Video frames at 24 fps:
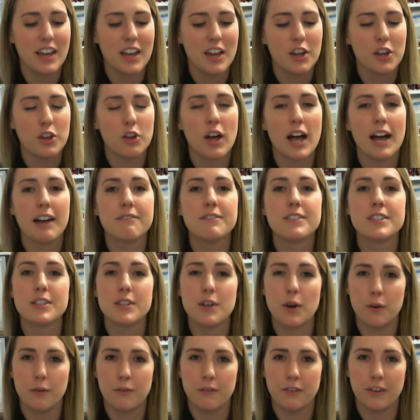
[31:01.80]
You'll have
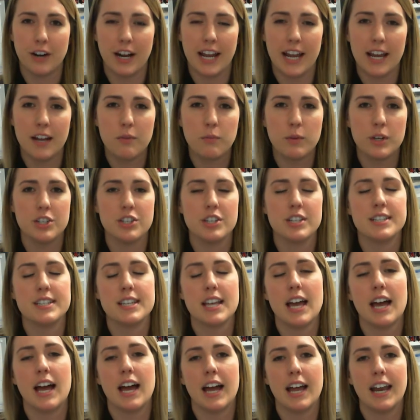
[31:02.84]
Zofran, which is
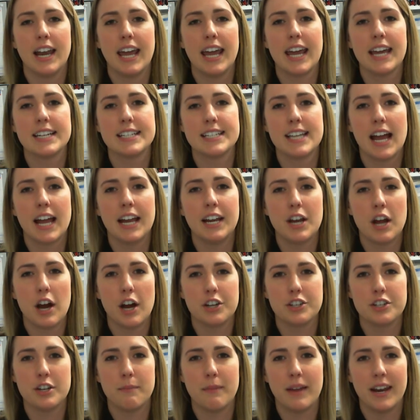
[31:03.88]
an
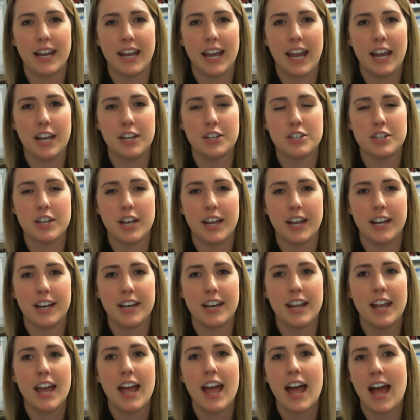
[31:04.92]
anti-nausea medication
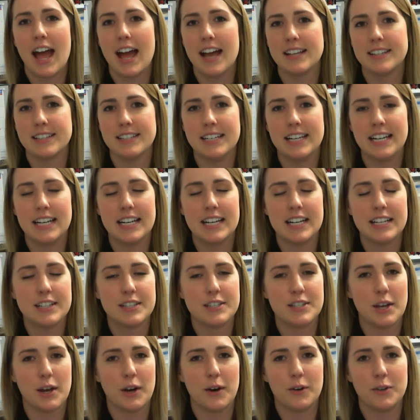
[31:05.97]
as needed.
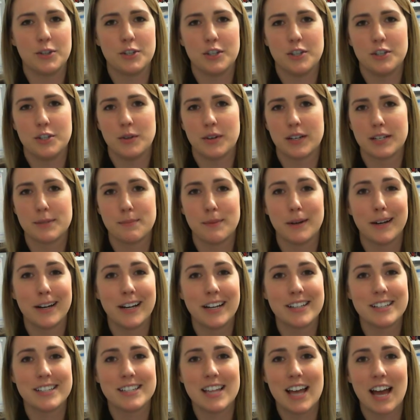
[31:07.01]
So should you
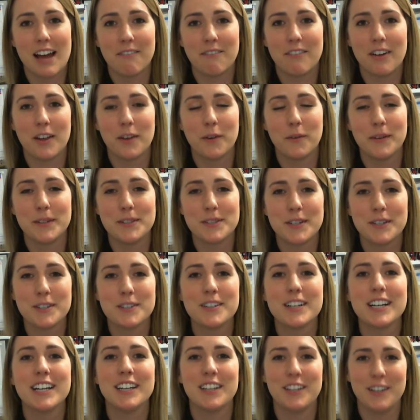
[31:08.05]
experience that following
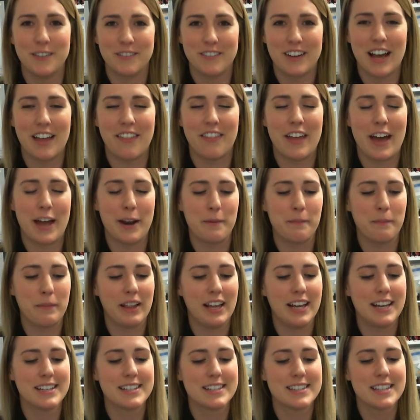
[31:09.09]
surgery, you've got that in
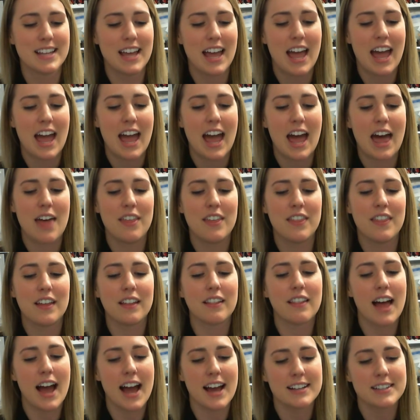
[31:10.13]
place. And then the
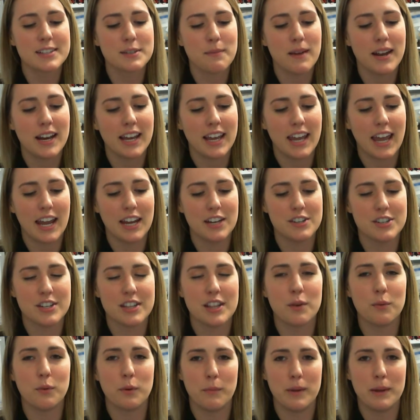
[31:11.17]
last medication
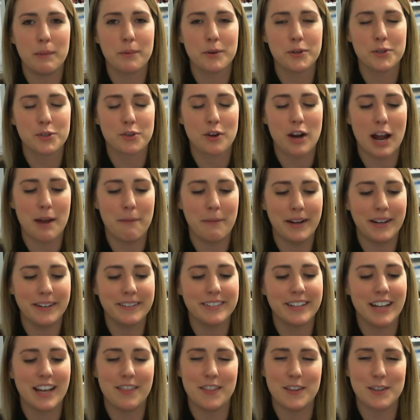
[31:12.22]
that we'll be prescribing
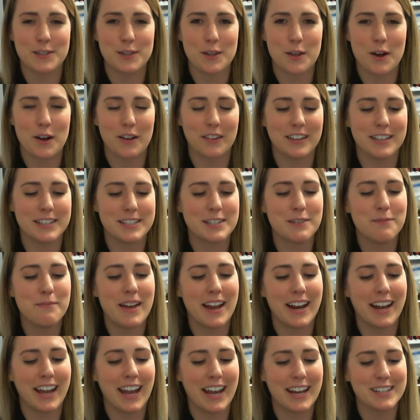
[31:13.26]
in this long list of
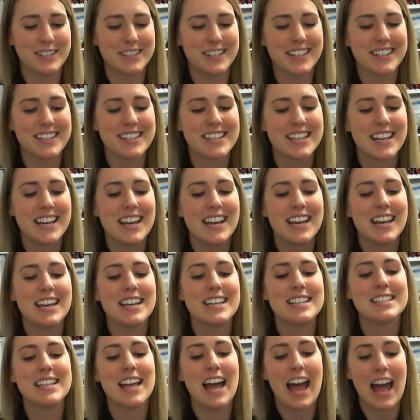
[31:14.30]
medications
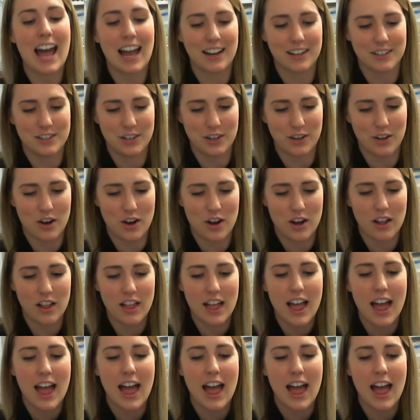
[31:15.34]
is Actigall.